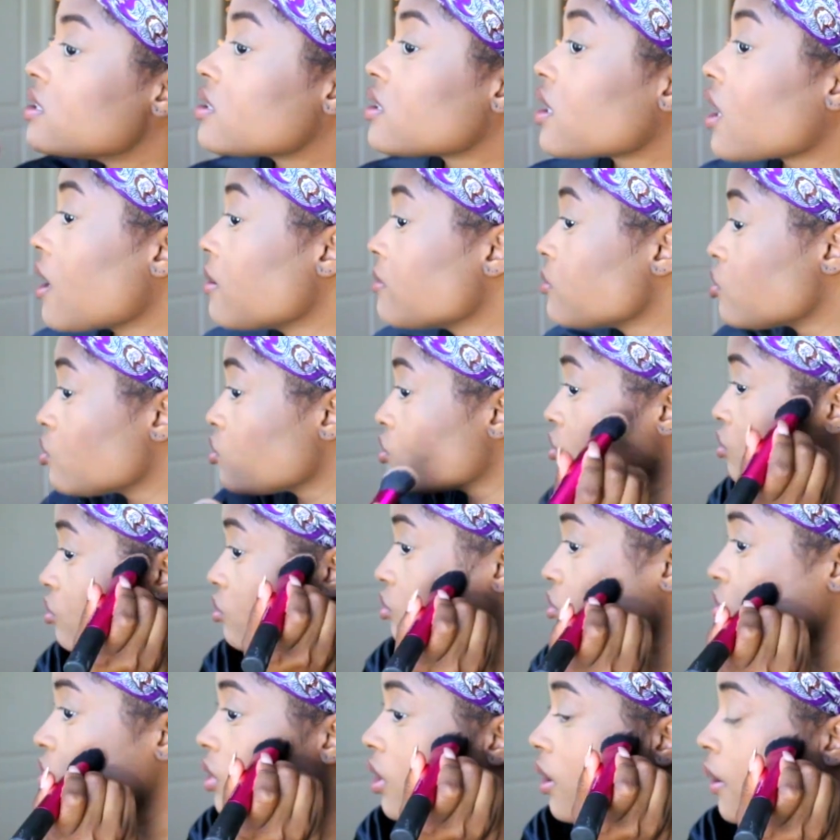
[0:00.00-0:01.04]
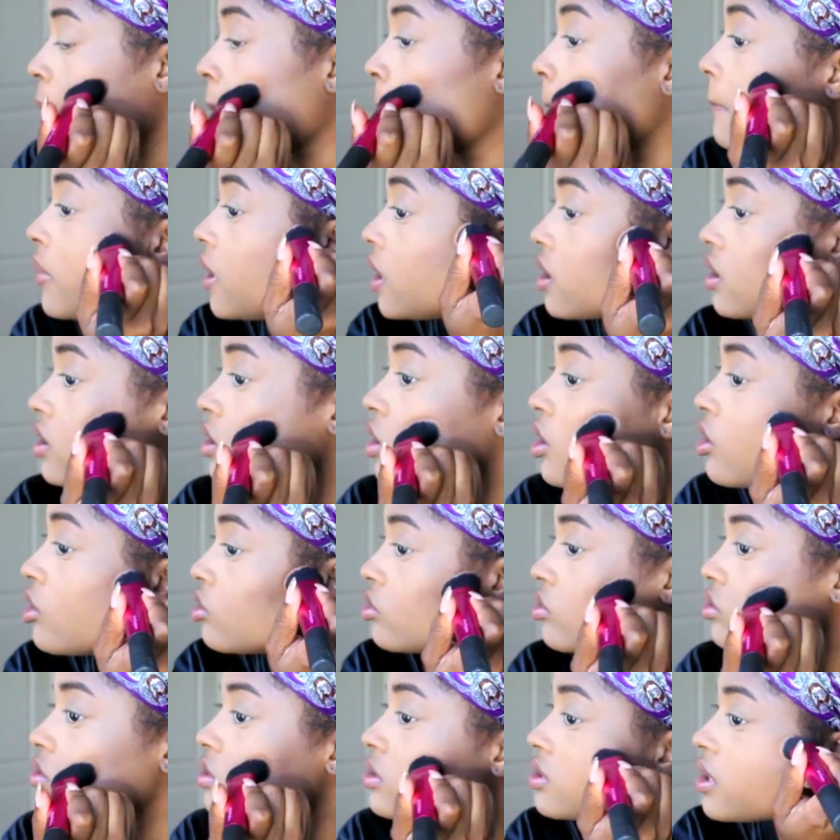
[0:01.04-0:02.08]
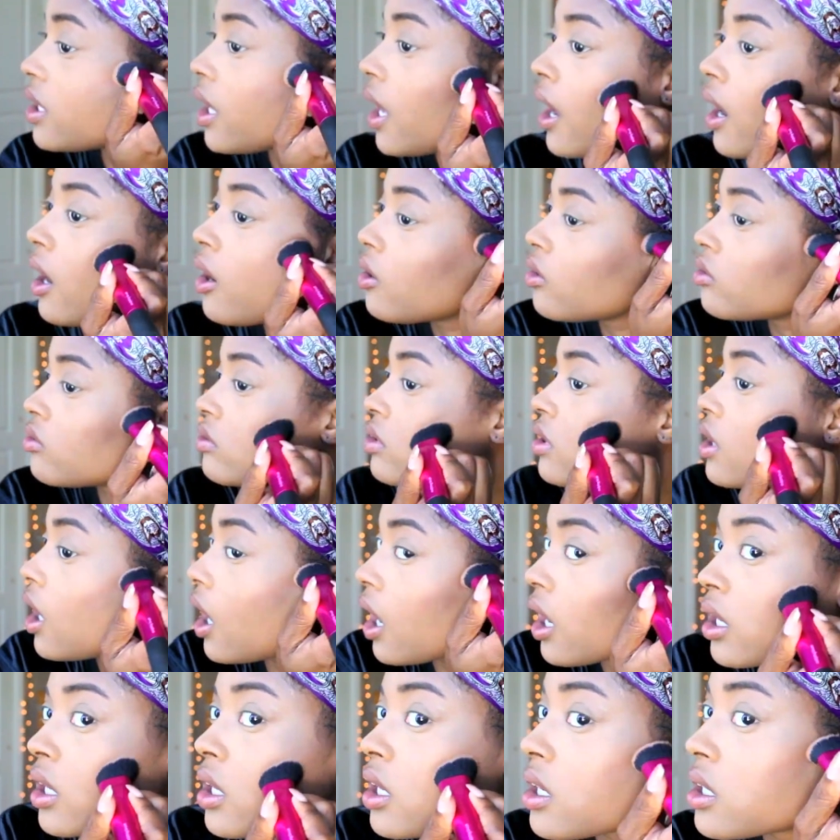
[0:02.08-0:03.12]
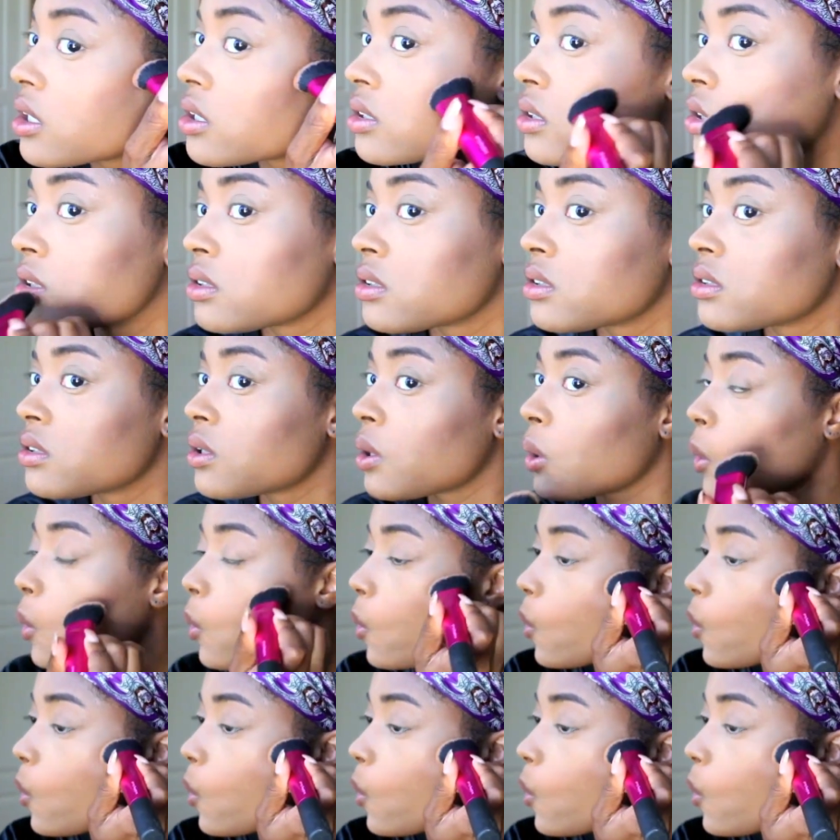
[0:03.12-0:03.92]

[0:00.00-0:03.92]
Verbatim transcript: time to be an adult now. I guess